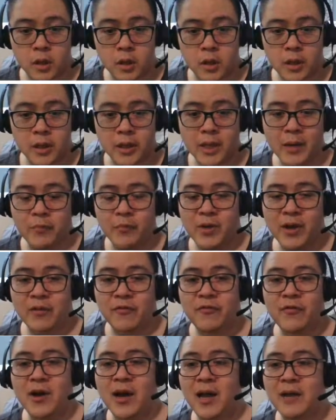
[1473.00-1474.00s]
Yep, we have
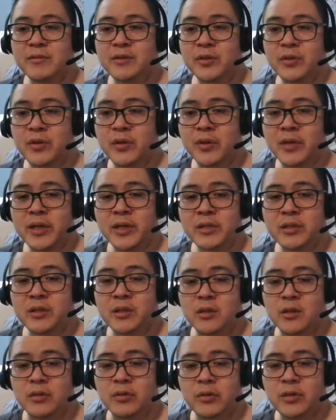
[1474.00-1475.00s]
5, so we don't need to
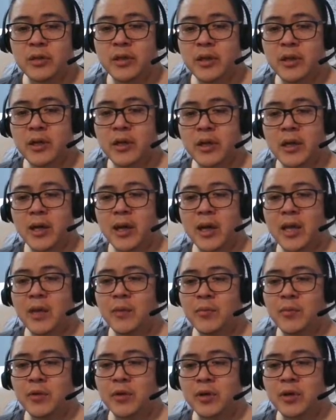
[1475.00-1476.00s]
loot any
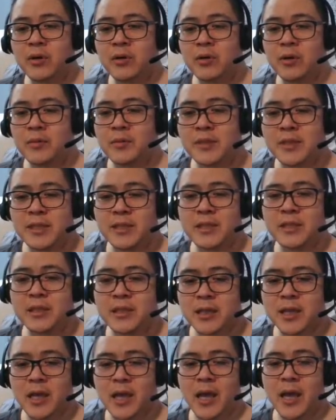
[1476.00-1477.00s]
more corpses.
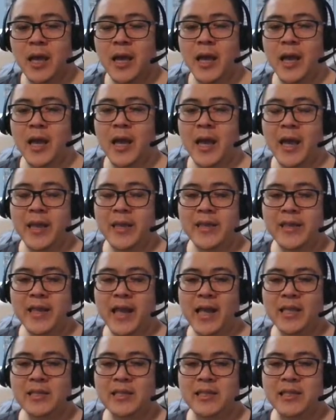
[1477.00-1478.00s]
And
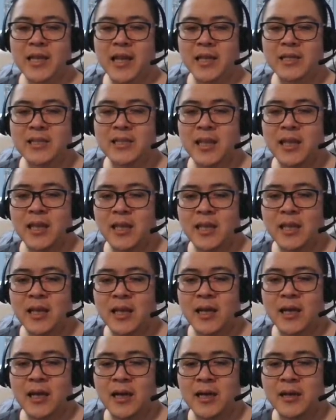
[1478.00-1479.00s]
that's a nice little
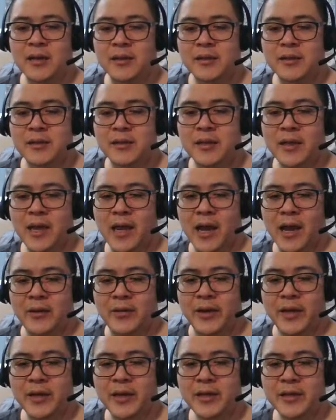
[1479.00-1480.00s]

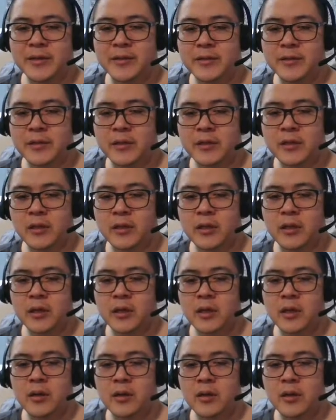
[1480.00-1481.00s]
area.
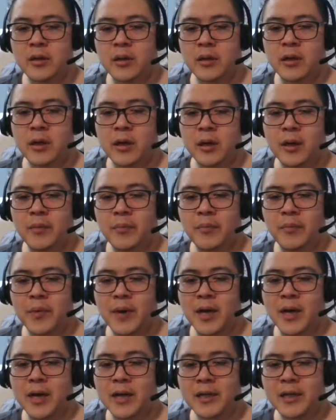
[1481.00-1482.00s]

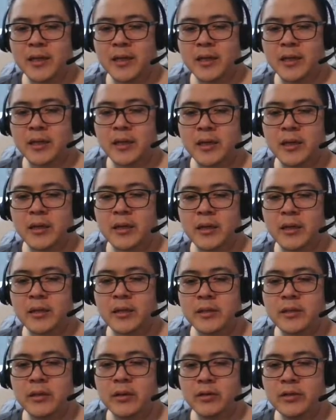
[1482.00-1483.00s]
But
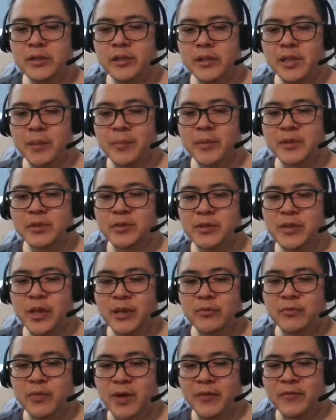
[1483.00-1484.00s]
don't jump into
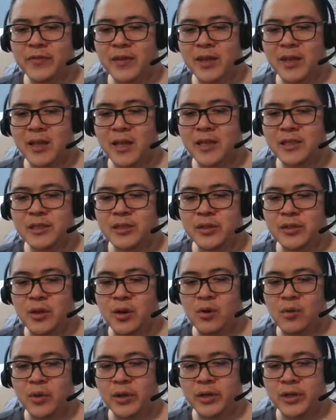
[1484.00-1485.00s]
that rift unless you know
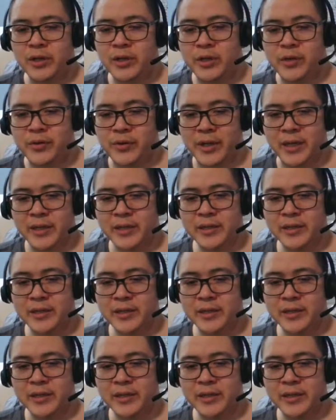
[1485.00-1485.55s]
what you're doing.